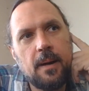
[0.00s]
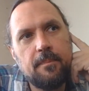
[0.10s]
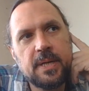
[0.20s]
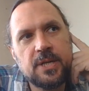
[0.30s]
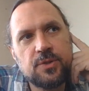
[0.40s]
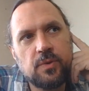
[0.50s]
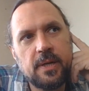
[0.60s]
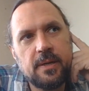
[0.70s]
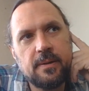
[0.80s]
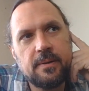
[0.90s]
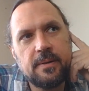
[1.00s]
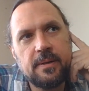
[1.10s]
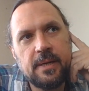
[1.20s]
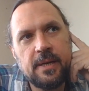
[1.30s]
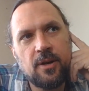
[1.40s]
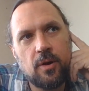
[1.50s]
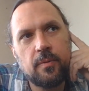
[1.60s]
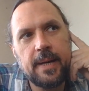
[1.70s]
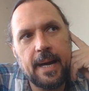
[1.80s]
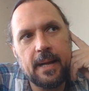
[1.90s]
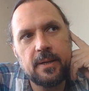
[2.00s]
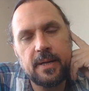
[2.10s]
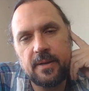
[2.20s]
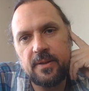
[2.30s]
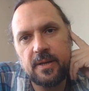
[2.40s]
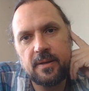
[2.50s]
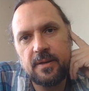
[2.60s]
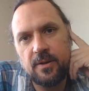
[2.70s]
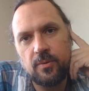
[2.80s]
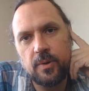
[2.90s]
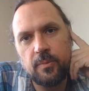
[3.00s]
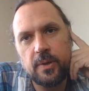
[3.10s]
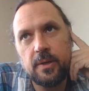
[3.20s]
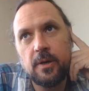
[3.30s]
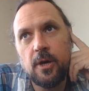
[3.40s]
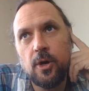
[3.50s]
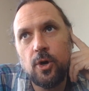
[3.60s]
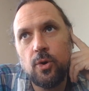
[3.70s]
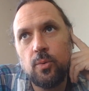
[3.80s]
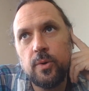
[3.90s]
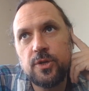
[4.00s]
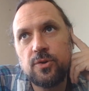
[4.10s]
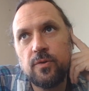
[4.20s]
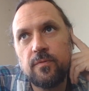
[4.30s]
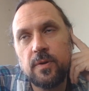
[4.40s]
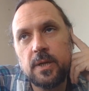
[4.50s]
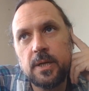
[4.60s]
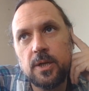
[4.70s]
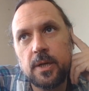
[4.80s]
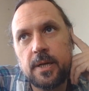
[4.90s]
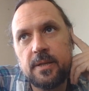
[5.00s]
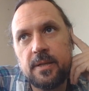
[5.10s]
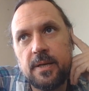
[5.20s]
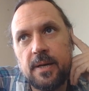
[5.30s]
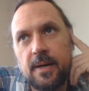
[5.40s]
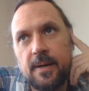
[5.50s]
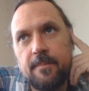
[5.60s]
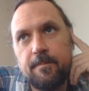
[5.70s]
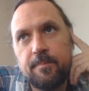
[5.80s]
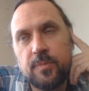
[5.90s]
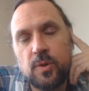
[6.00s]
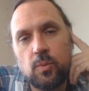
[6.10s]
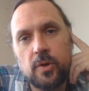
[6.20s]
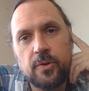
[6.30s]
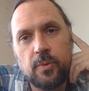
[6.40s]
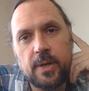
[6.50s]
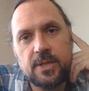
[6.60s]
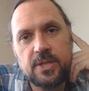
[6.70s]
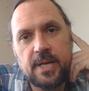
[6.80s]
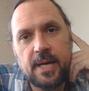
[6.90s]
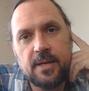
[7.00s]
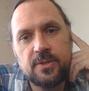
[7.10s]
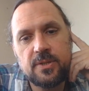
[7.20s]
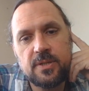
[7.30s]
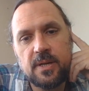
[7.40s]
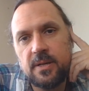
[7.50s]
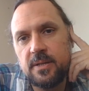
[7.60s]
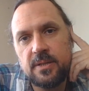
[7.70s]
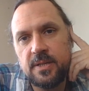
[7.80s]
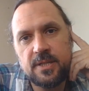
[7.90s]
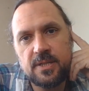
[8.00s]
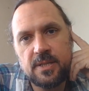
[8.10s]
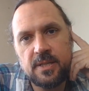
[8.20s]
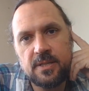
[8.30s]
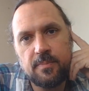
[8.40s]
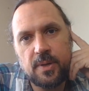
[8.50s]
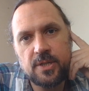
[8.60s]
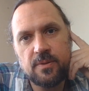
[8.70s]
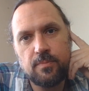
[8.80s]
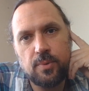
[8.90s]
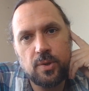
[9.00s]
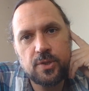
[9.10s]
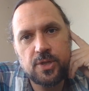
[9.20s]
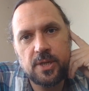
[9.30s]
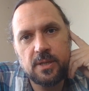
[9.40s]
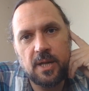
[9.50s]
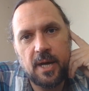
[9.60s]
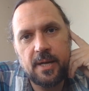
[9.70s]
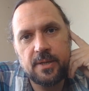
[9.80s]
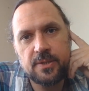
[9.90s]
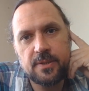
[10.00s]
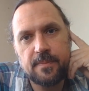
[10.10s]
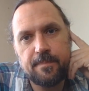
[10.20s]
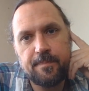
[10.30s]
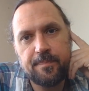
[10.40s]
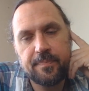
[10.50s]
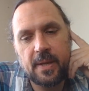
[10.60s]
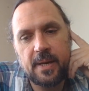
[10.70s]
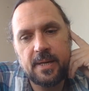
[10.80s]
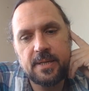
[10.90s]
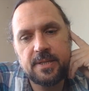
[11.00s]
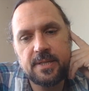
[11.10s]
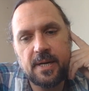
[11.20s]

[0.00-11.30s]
Because in all reality, I think when we truthfully look at the world the way it stands, is that it's a bunch of bullshit lies, and